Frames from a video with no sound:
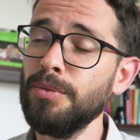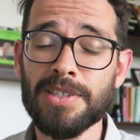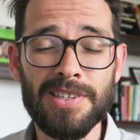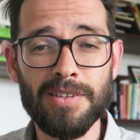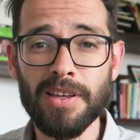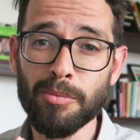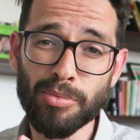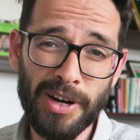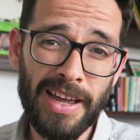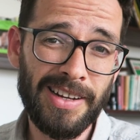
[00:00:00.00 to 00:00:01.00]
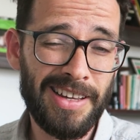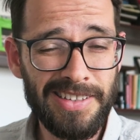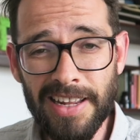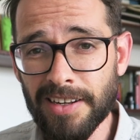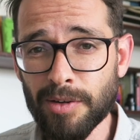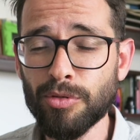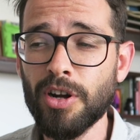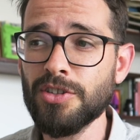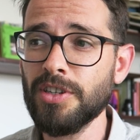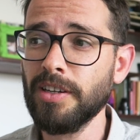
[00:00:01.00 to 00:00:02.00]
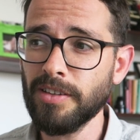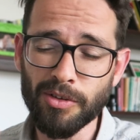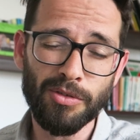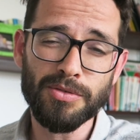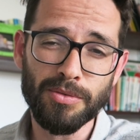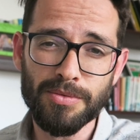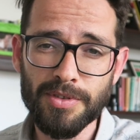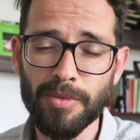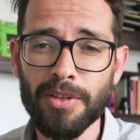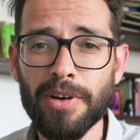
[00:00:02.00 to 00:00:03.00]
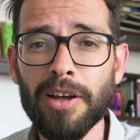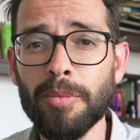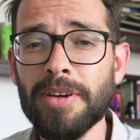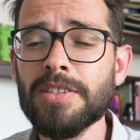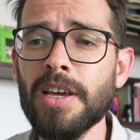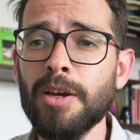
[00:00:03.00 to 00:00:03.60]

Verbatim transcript: it's a brand identity project and also some other elements,